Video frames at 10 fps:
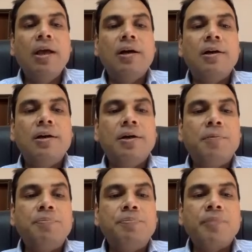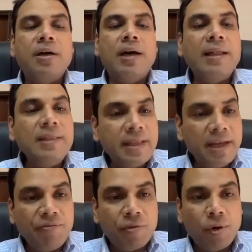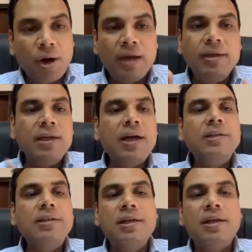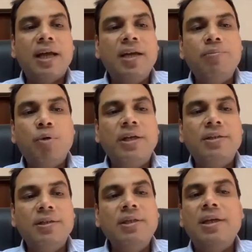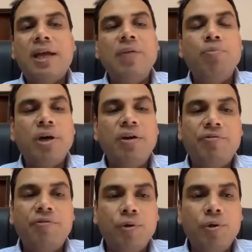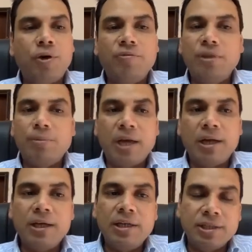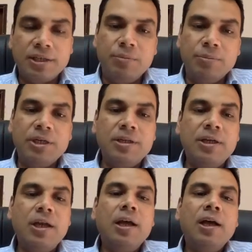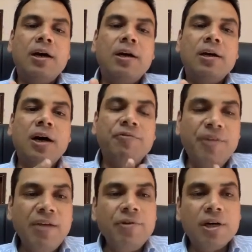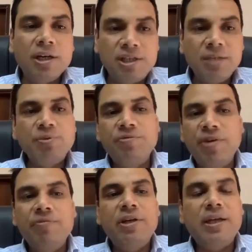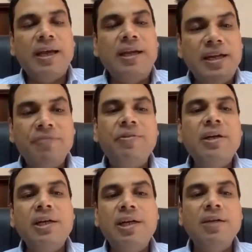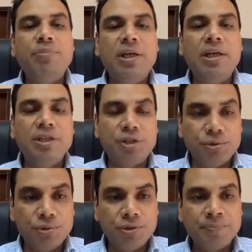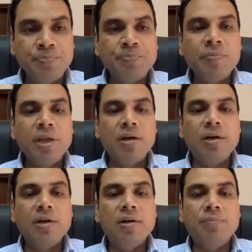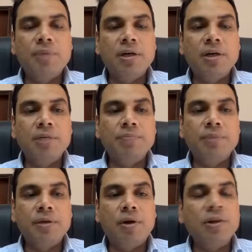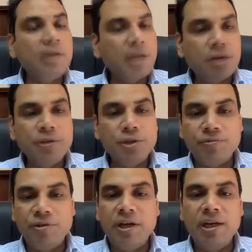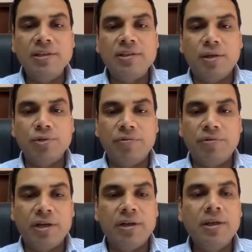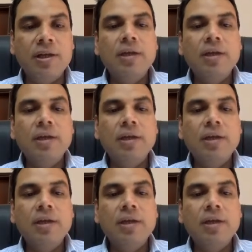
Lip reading: And therefore, under Article 9.3 and 9.4 of the Marrakesh Agreement, a TRIPS waiver can definitely be issued on the request of India and South Africa.